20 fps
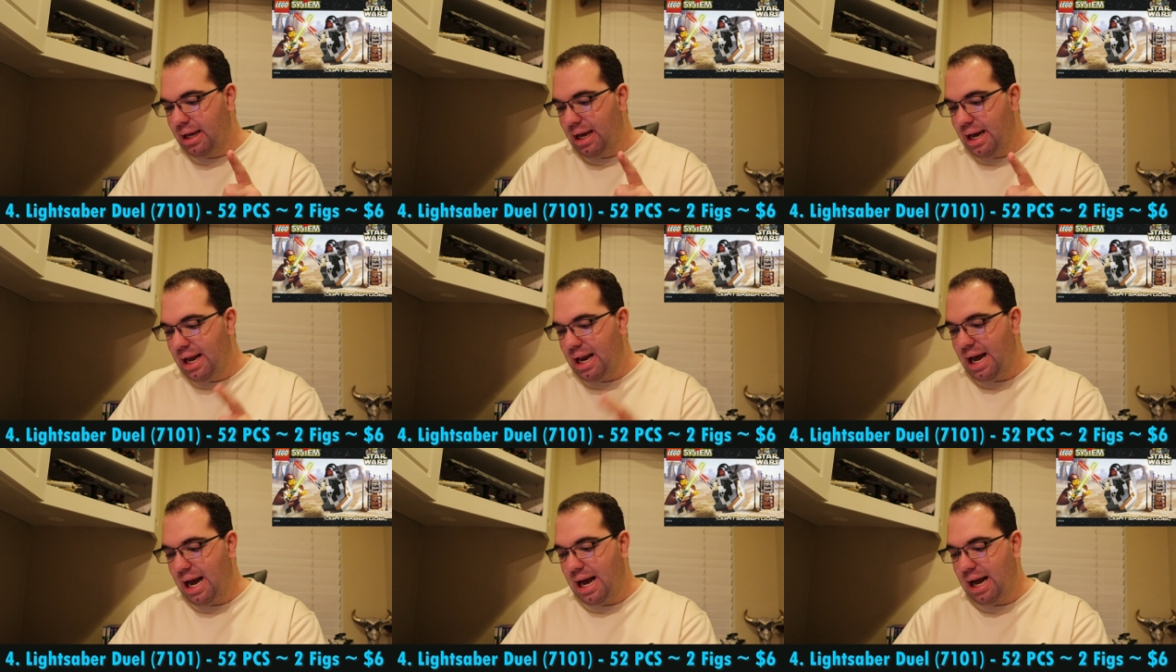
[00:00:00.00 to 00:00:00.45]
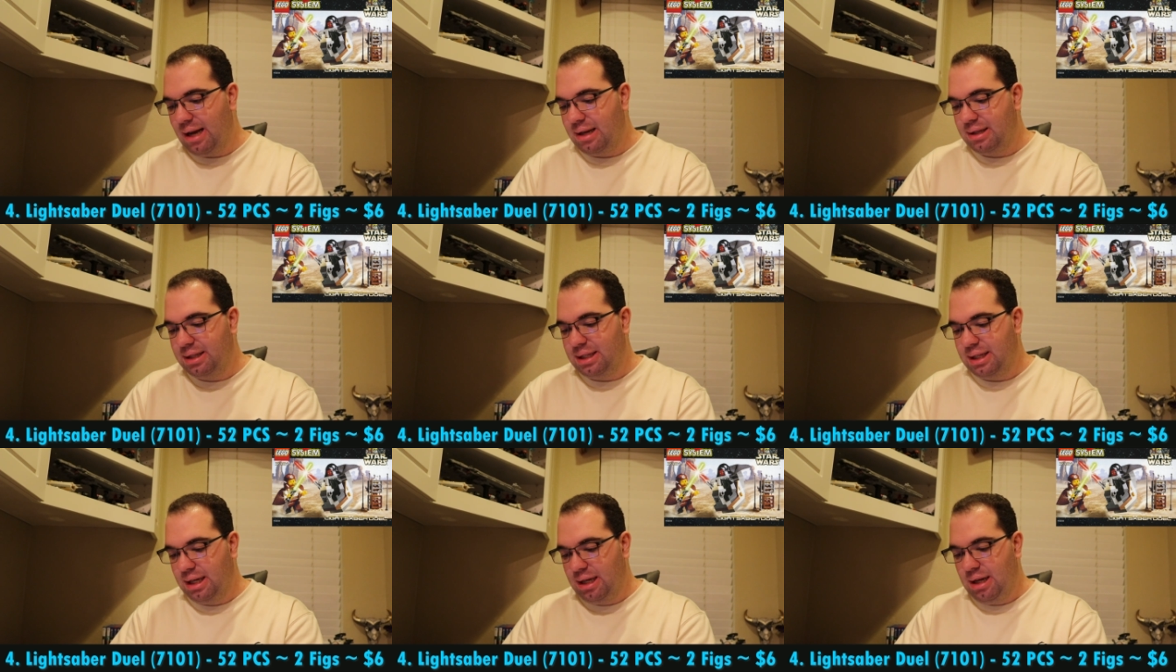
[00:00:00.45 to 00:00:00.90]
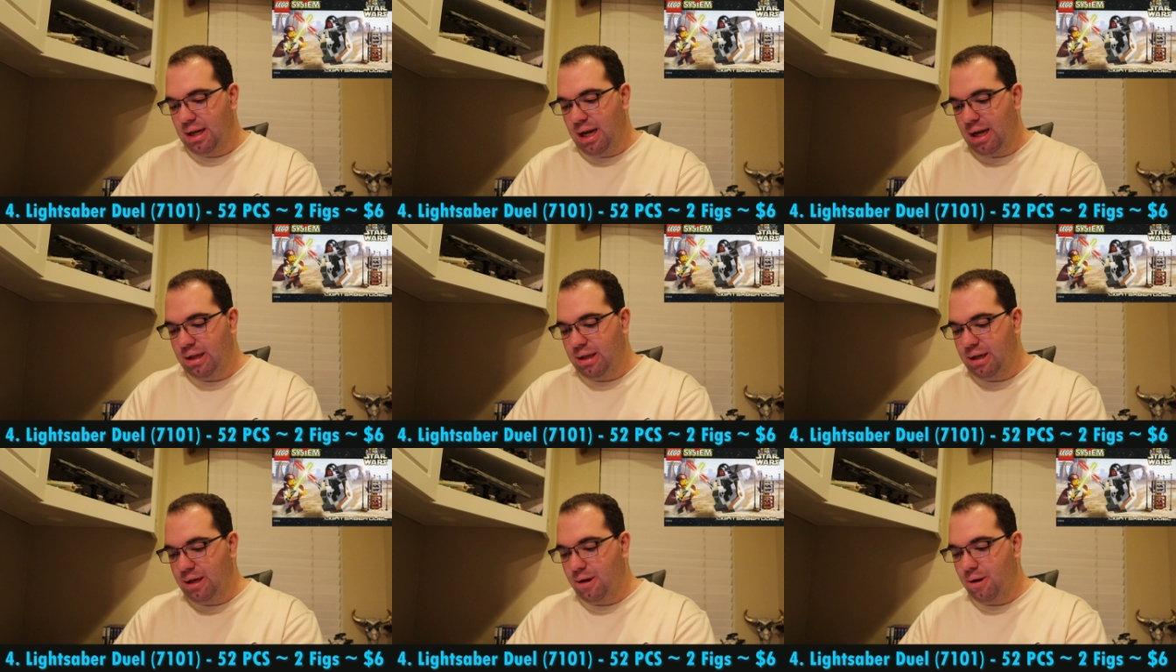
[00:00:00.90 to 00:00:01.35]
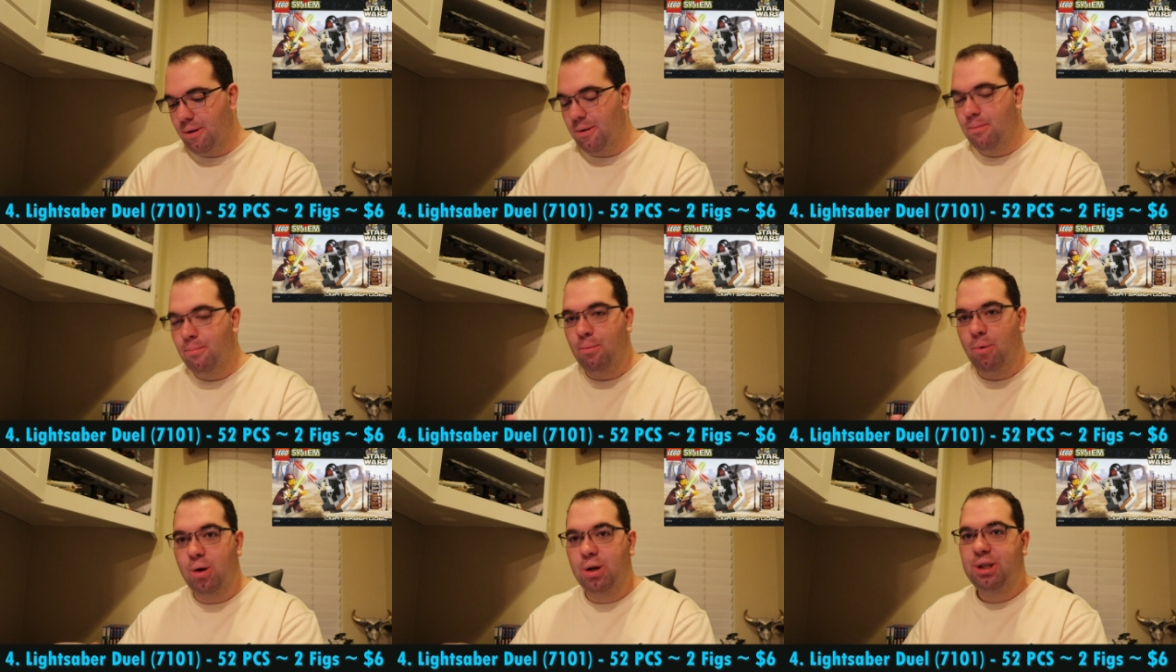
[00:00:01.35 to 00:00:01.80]
It has a little
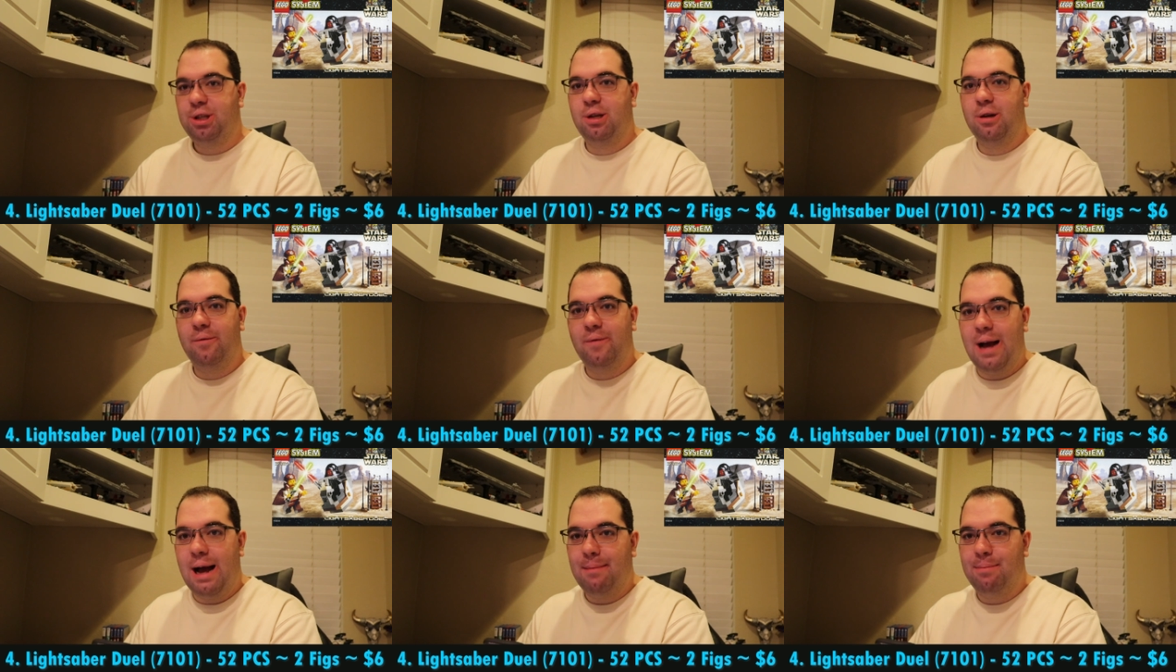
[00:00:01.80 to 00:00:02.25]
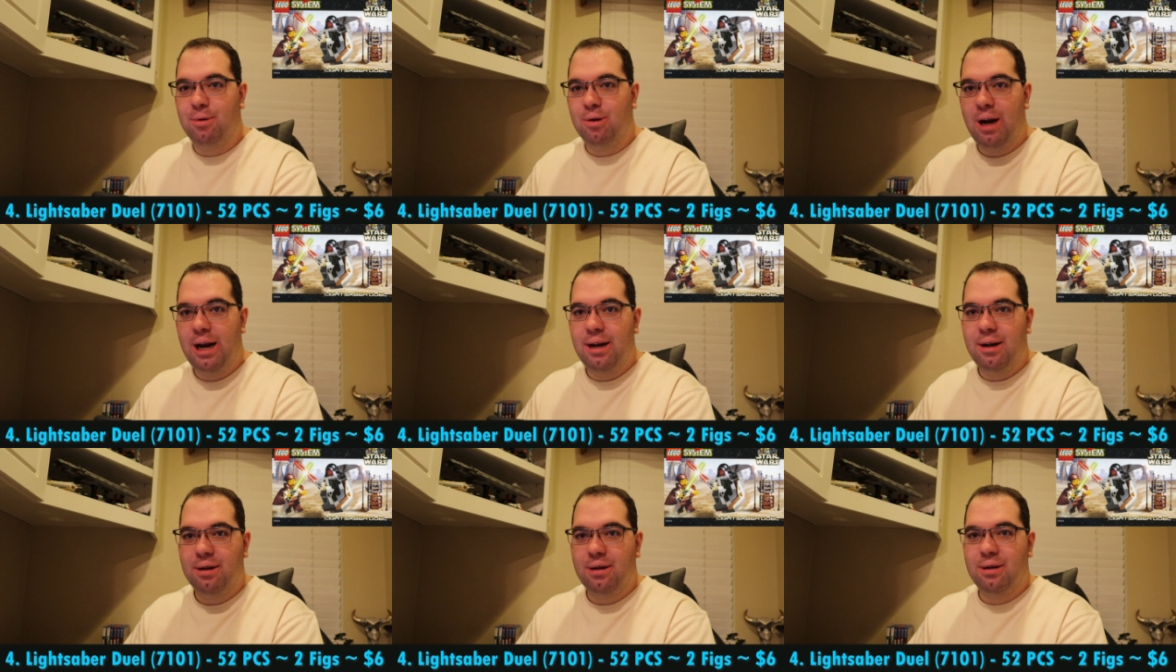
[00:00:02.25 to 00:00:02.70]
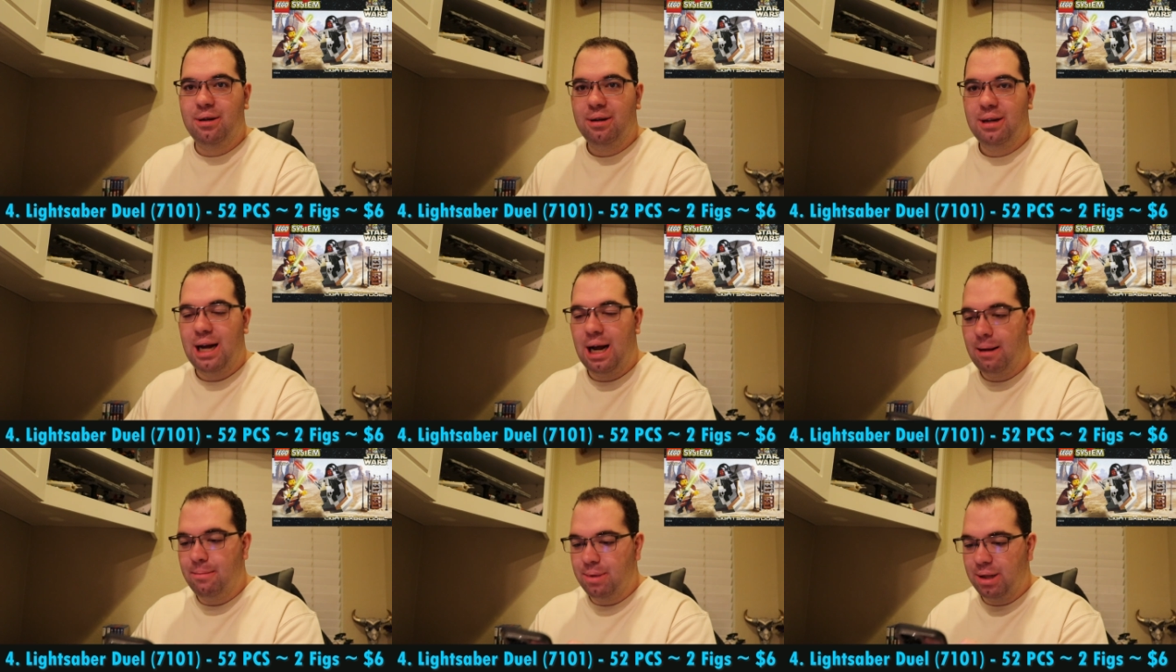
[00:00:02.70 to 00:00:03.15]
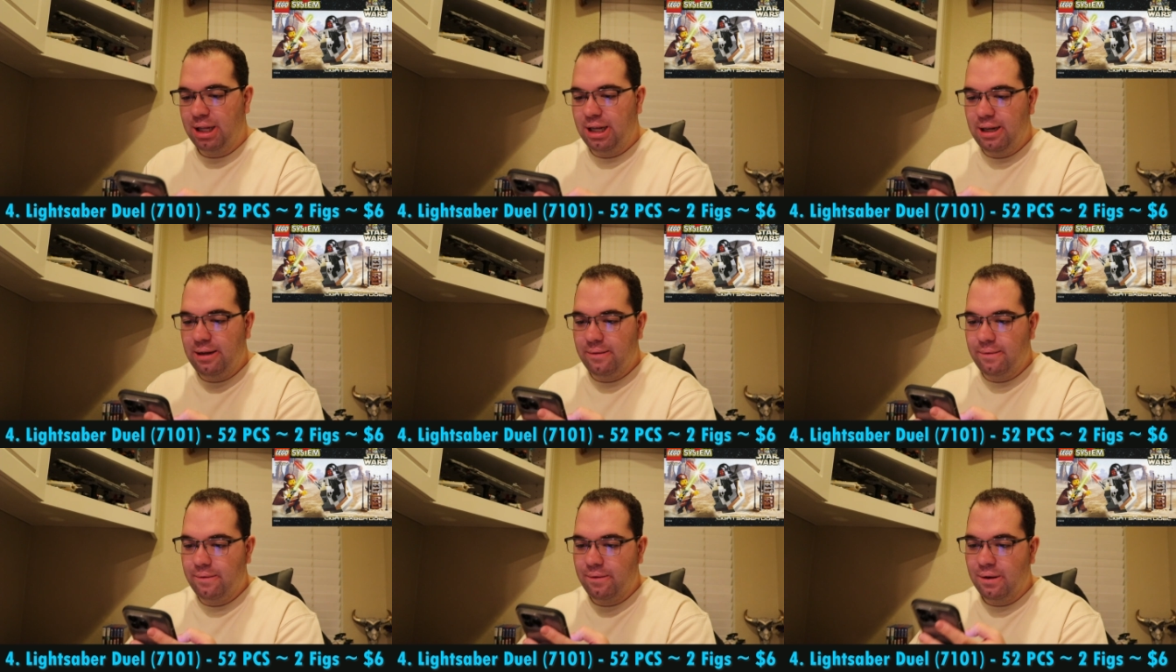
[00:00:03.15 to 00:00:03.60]
moisture evaporator, I
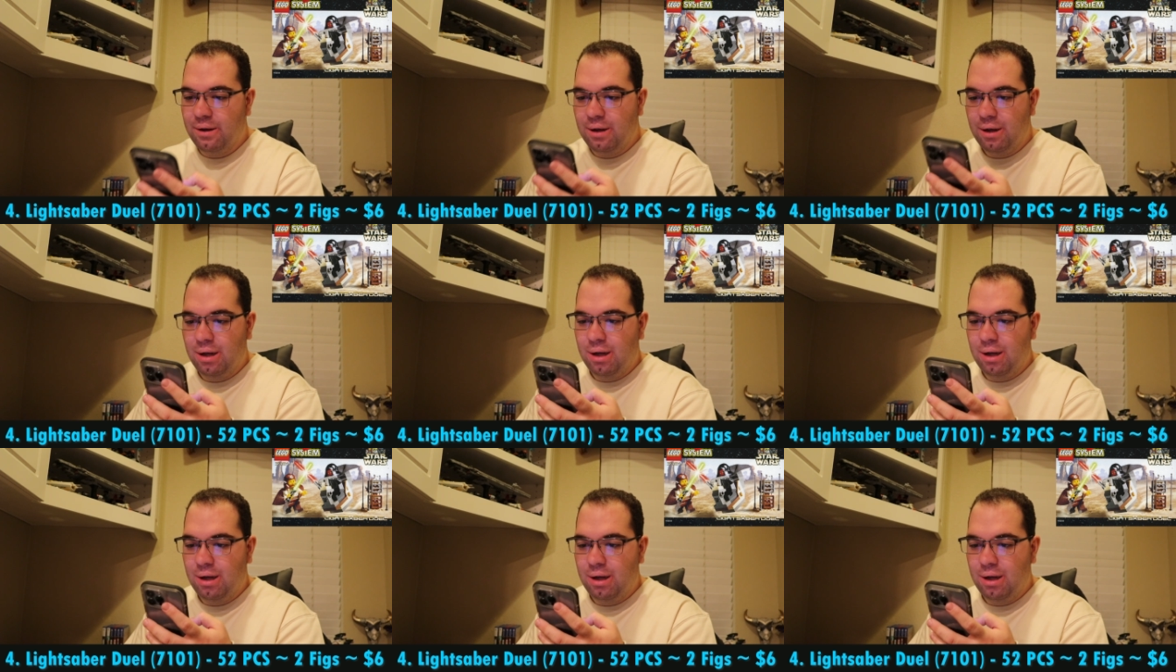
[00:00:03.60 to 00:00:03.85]
believe,